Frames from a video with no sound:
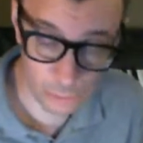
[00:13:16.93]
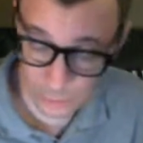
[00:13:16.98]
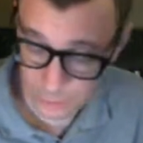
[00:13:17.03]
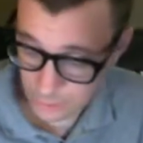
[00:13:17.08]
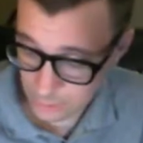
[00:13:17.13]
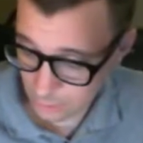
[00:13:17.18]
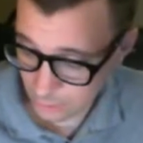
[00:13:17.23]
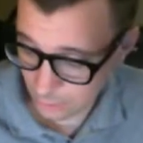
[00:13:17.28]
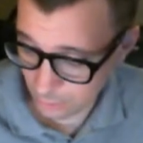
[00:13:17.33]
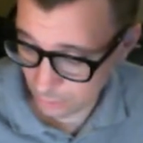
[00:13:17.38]
sure
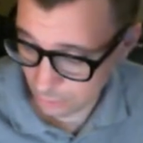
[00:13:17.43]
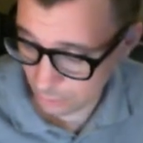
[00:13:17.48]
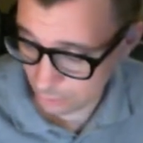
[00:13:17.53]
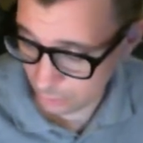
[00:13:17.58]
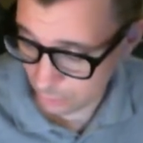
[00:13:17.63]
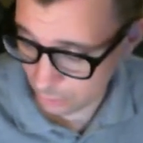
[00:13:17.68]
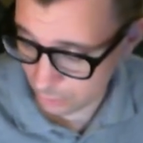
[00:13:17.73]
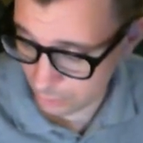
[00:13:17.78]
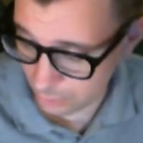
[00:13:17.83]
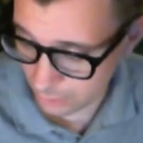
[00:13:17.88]
they're
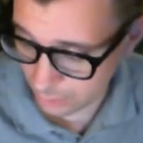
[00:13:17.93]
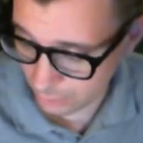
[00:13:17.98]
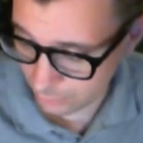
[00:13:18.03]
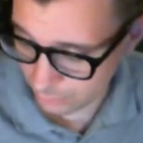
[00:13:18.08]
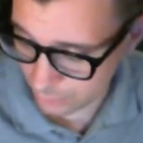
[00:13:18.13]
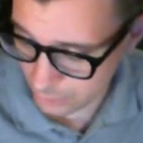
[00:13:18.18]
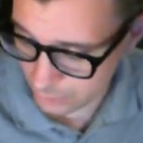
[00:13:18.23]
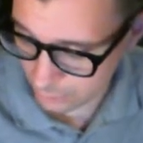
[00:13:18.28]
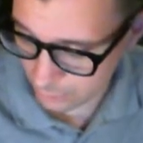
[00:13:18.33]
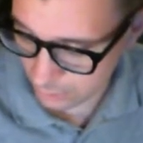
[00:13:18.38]
reading the
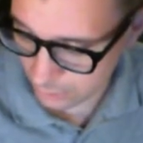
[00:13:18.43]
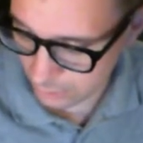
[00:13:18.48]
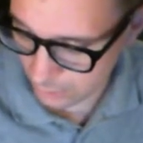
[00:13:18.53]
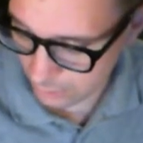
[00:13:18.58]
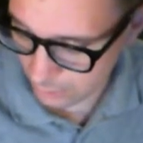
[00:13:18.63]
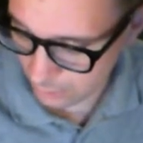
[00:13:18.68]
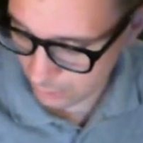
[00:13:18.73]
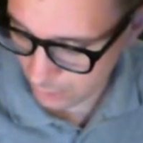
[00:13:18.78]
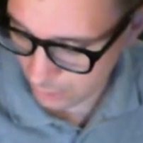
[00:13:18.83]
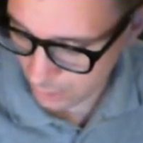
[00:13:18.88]
first one. So
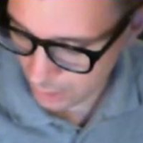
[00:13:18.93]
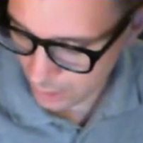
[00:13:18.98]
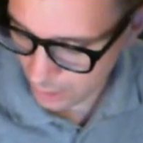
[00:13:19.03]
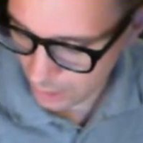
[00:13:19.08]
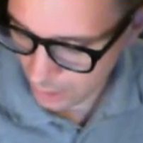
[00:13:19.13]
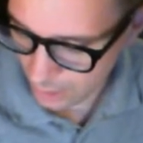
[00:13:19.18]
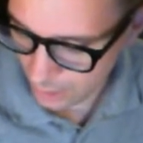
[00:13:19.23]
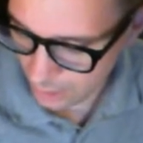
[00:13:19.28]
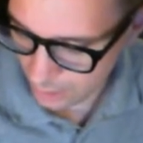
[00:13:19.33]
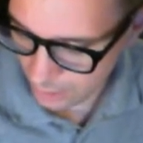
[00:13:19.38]

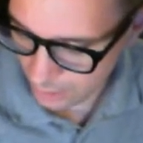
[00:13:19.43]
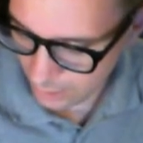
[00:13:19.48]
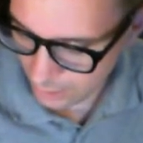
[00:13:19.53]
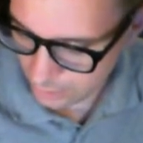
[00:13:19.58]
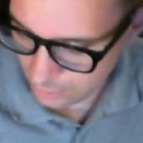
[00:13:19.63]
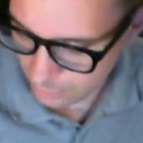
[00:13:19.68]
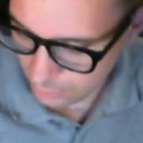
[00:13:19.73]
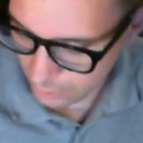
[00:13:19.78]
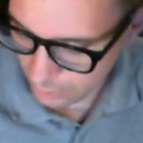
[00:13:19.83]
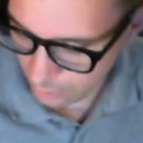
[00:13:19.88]
that's
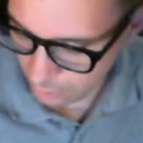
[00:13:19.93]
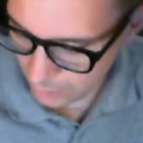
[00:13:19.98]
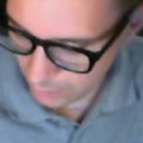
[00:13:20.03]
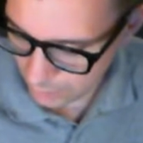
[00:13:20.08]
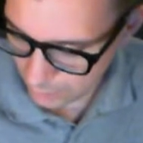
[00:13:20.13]
pretty wicked